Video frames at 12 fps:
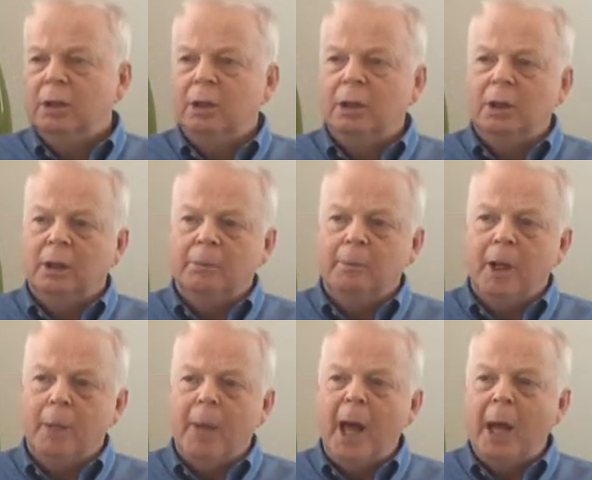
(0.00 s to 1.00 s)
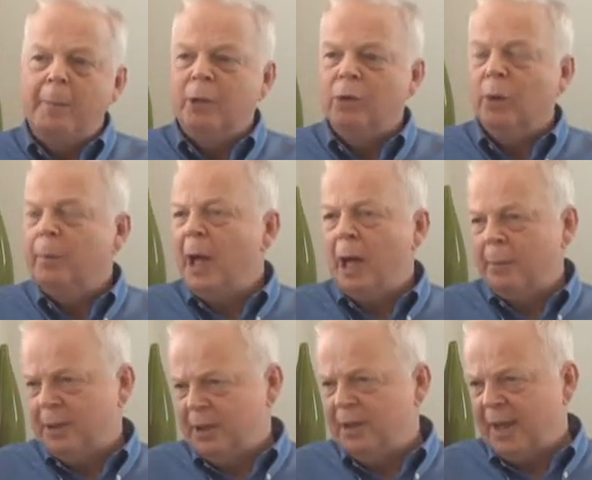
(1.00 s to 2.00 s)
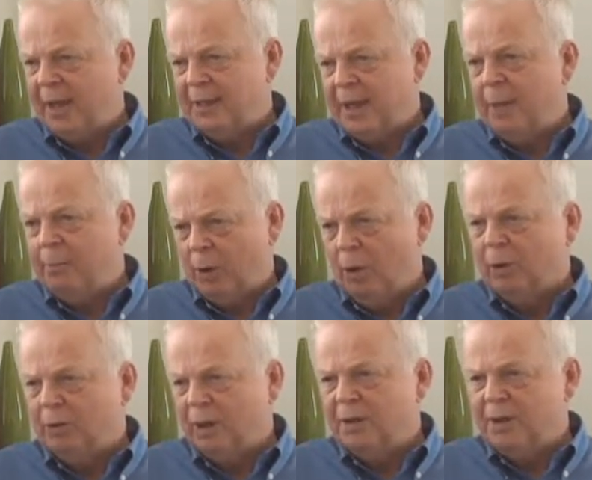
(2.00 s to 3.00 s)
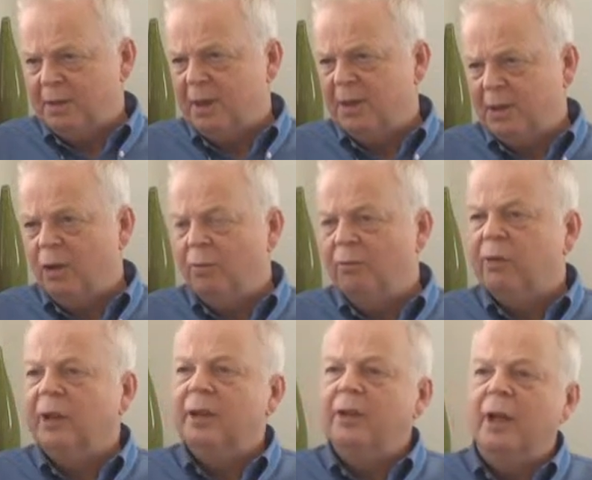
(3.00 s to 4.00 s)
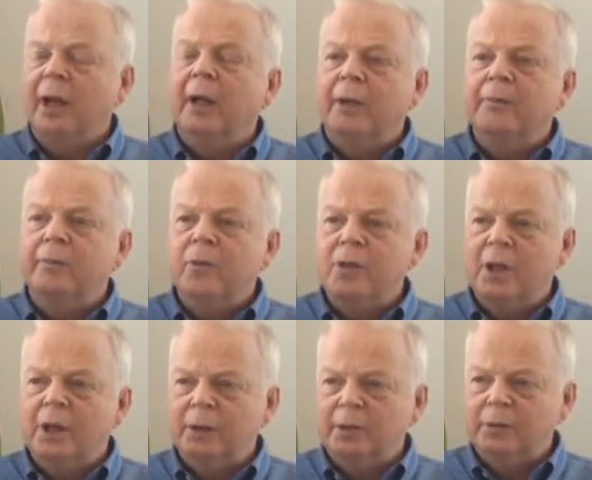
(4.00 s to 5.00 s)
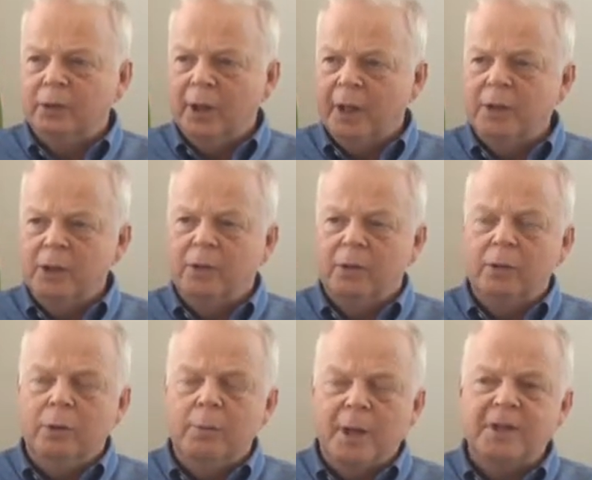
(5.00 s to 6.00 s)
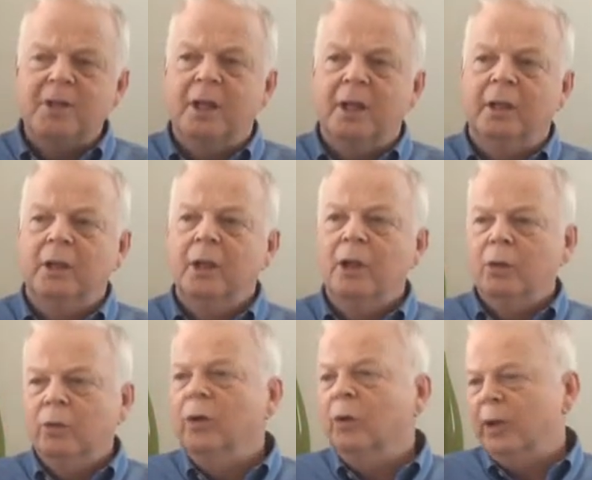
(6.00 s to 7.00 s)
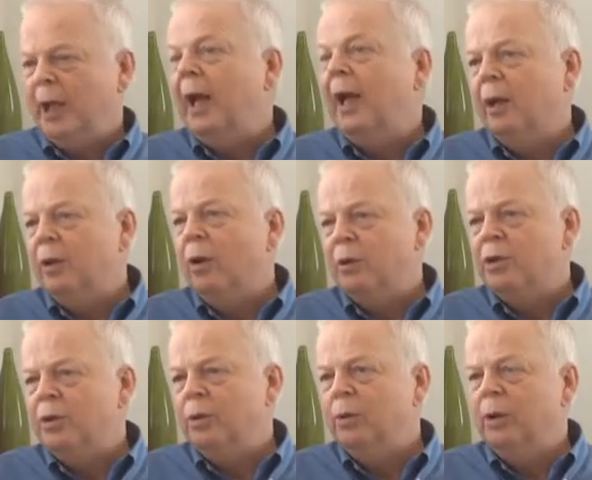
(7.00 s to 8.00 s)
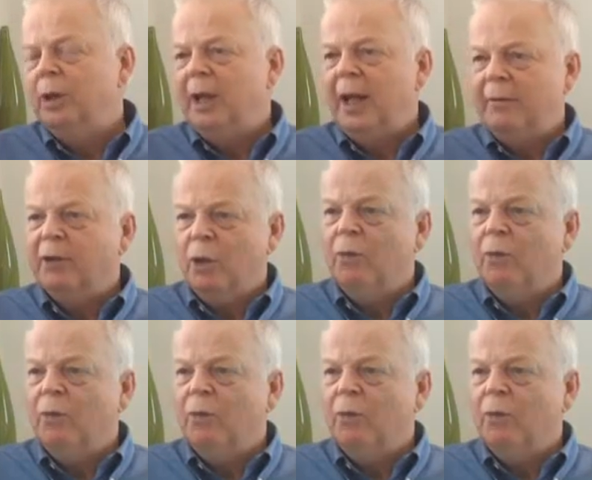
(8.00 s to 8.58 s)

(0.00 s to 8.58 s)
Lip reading: apartment or apartments in that same block, there's a conflict there. So you must take real care not to have a